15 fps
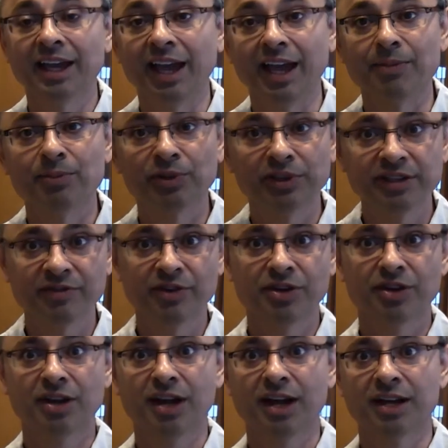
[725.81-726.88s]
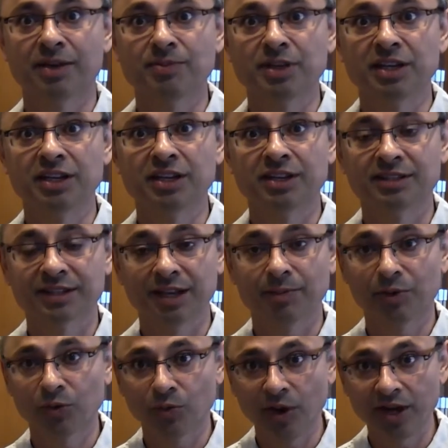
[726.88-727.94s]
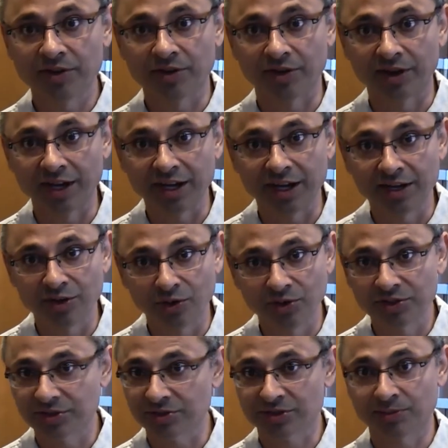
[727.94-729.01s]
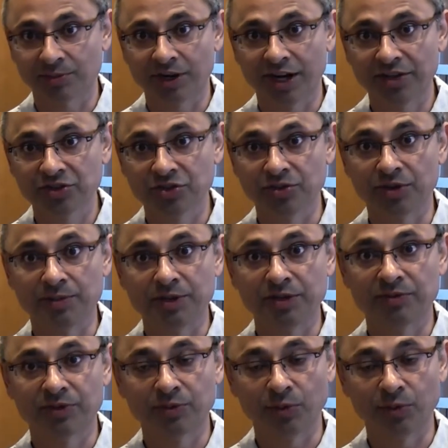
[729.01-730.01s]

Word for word: And believe it or not, I mean, in summer weather, and I know this will surprise you, I mean,